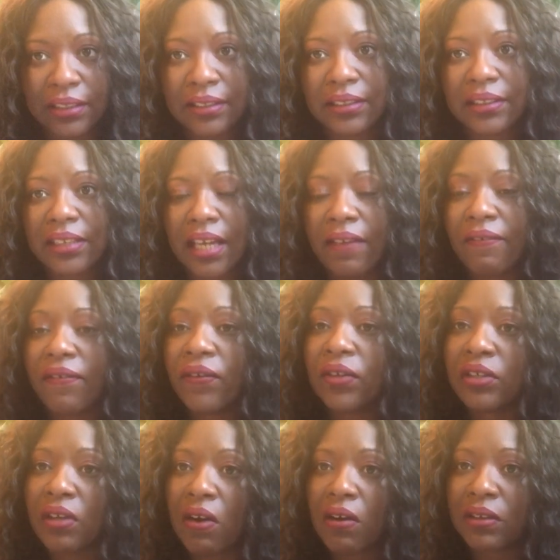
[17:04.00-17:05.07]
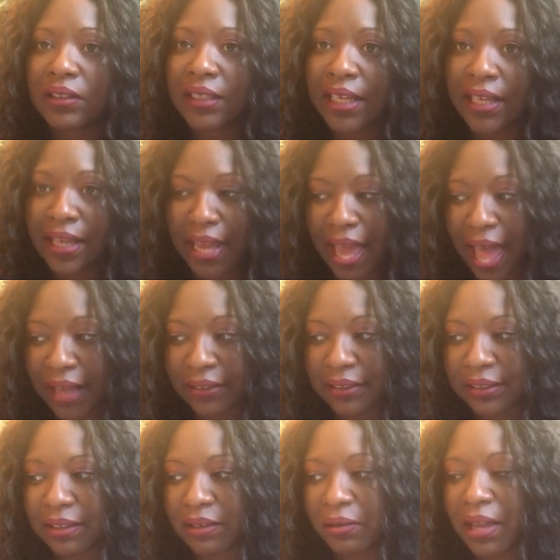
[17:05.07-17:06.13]
is safe for dogs and cats.
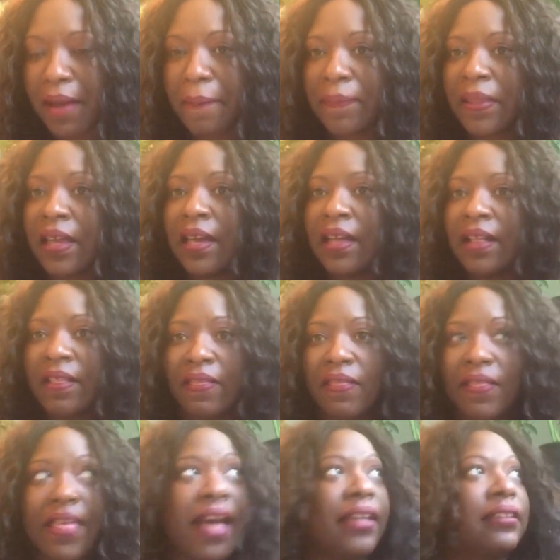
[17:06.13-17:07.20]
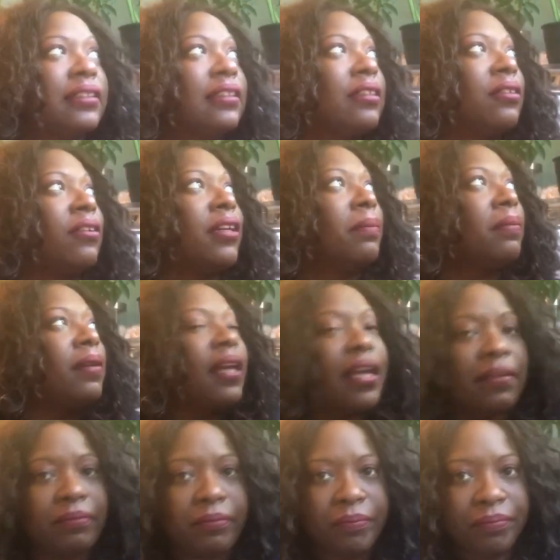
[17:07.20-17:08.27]
So, yep, that's the great
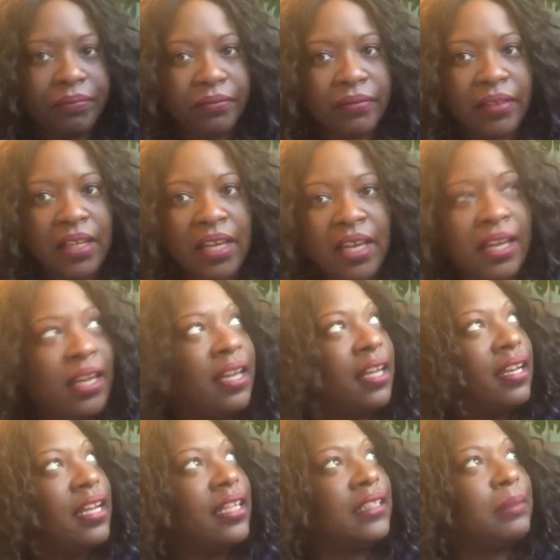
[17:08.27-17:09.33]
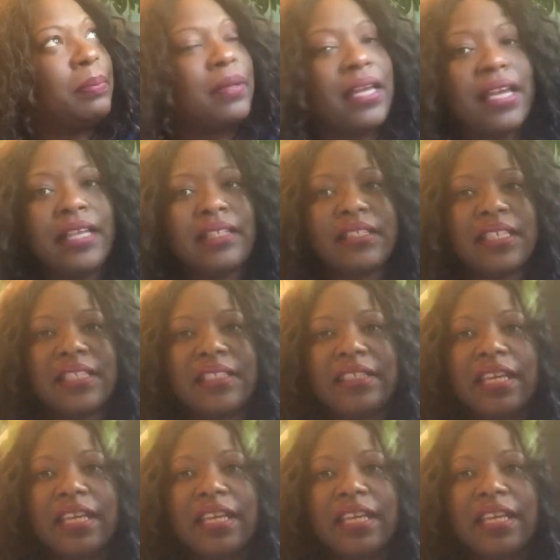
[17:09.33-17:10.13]
plant. Next plant that's